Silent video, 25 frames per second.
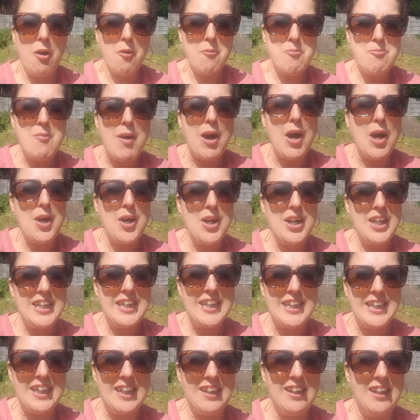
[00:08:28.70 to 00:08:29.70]

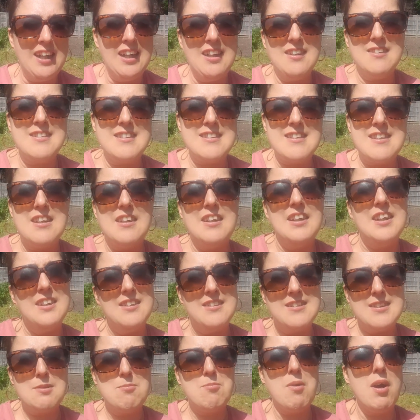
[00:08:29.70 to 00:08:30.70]
my uh,
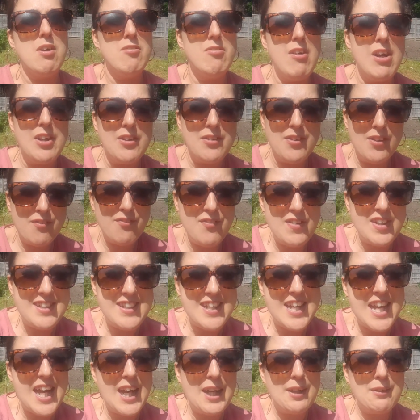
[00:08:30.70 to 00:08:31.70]
tomorrow's
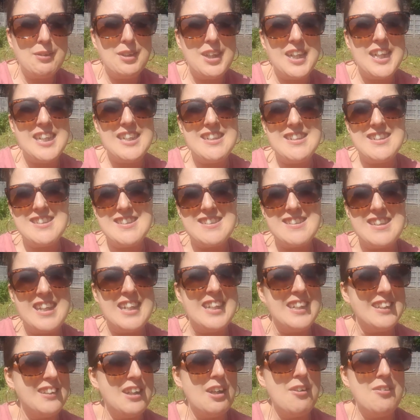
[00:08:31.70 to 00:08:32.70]
video is
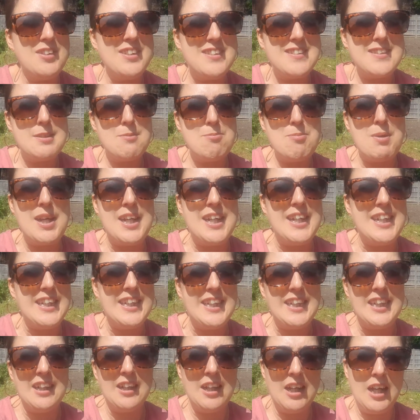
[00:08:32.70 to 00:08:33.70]
uh, going to
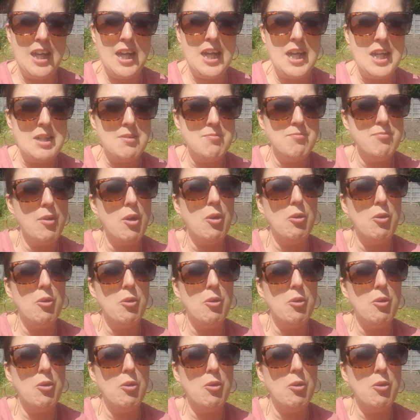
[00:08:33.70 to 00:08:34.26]
be um,